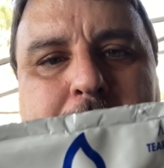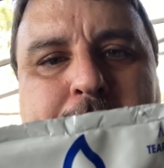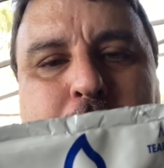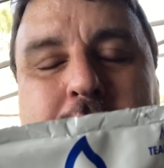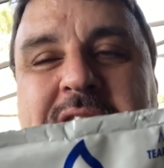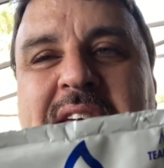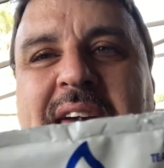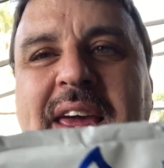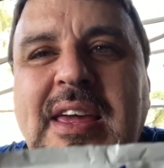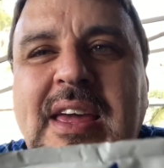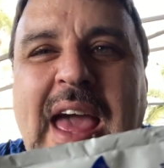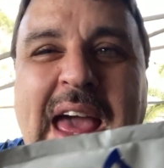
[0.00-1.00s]
per
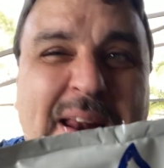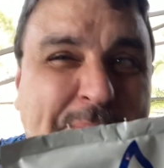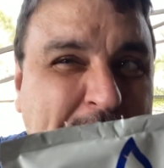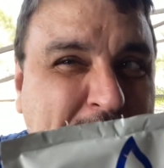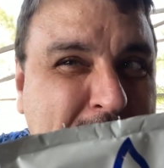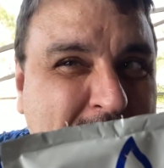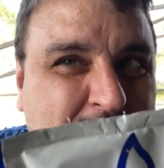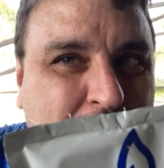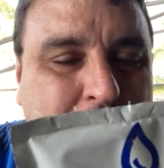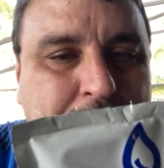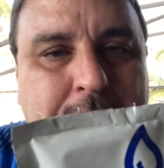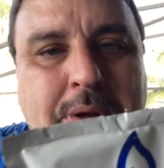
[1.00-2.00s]
day at a
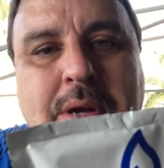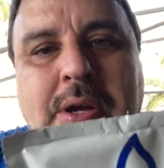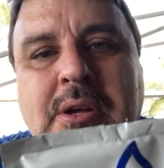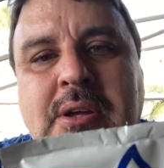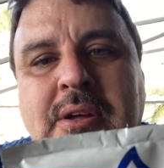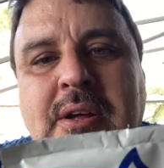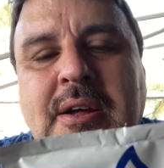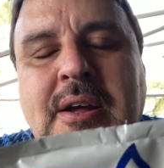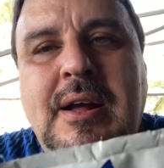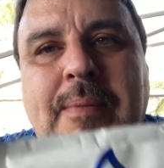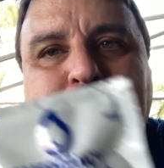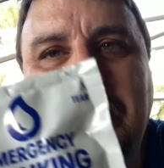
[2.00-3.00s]
minimum,
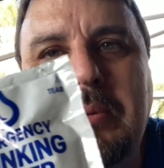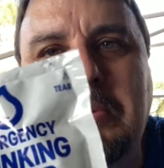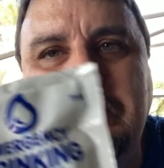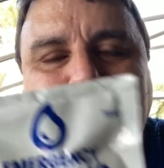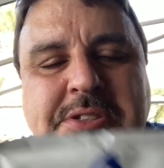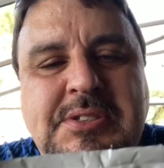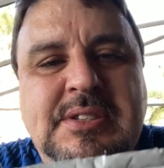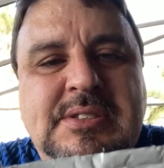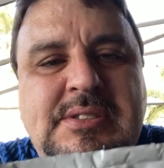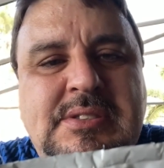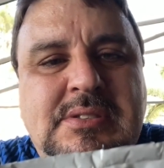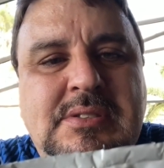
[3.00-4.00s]
just this,
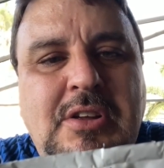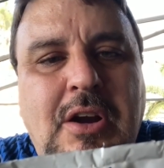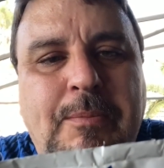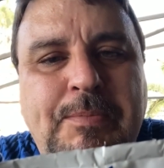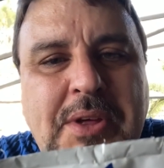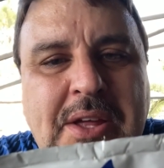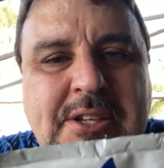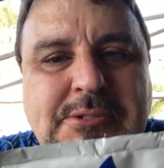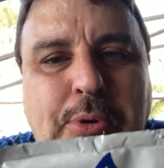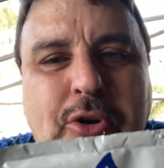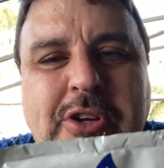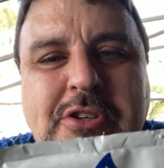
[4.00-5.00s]
you know, at this
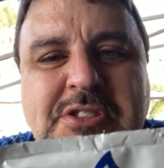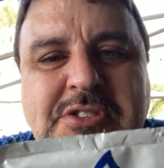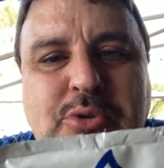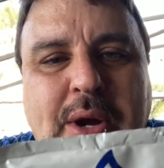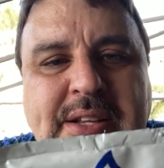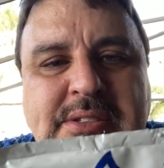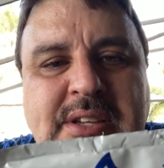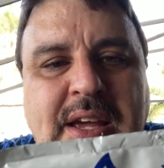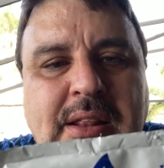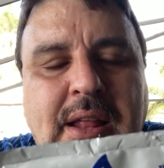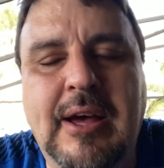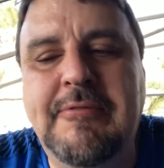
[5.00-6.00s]
point you're just trying to stay
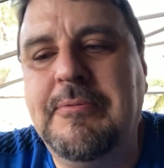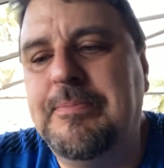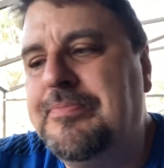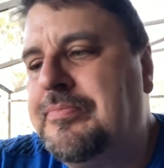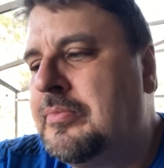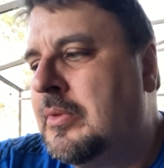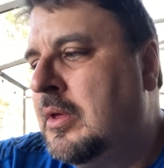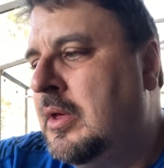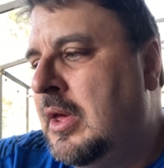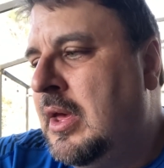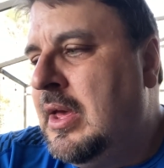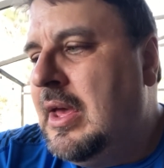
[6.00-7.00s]
alive.
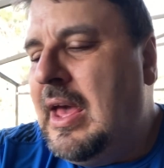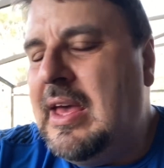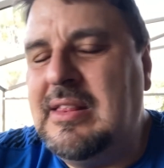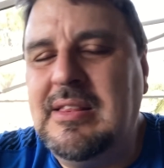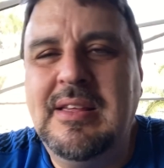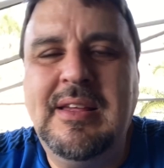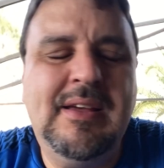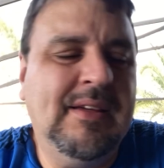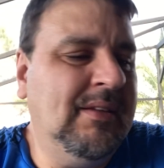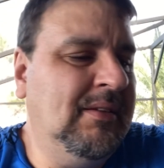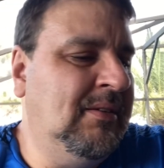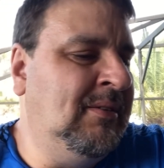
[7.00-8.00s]
And
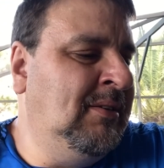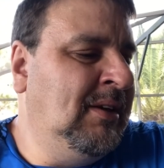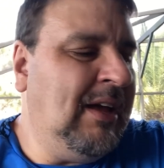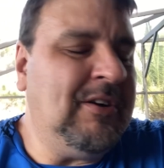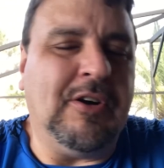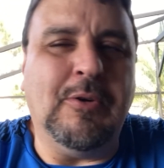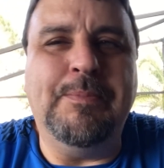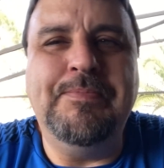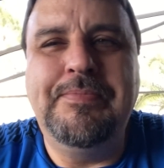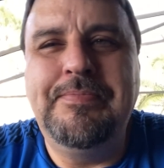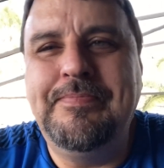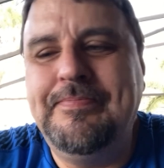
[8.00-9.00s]
I don't know,
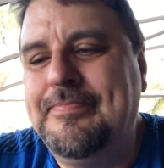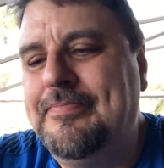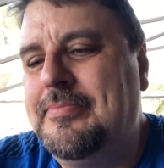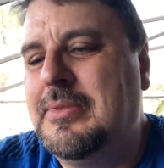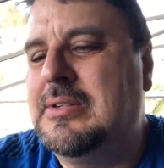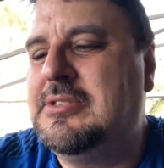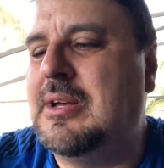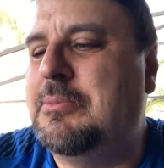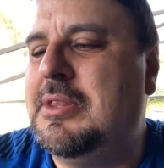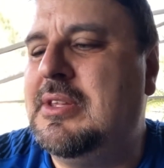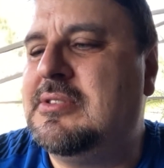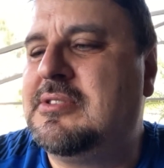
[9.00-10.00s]
some
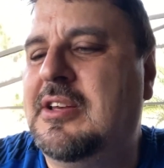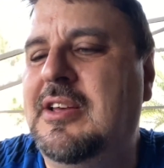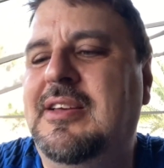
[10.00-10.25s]
of this